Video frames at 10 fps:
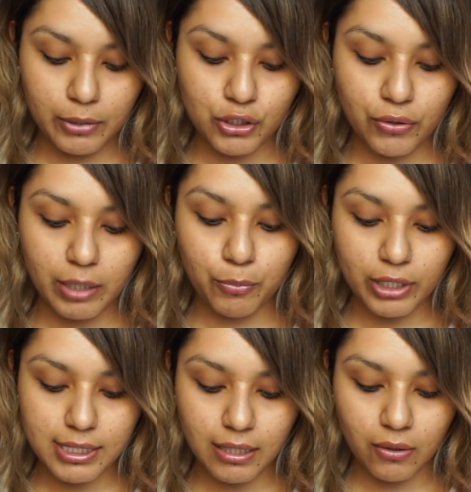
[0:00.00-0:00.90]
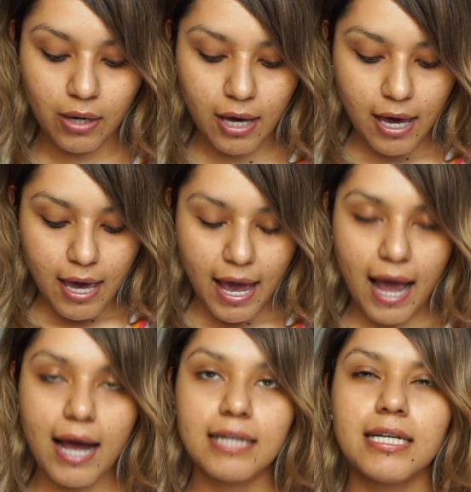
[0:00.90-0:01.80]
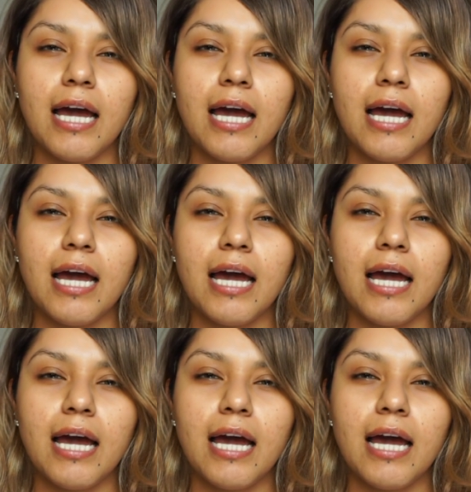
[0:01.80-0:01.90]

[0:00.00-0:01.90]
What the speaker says: during pre-sale, and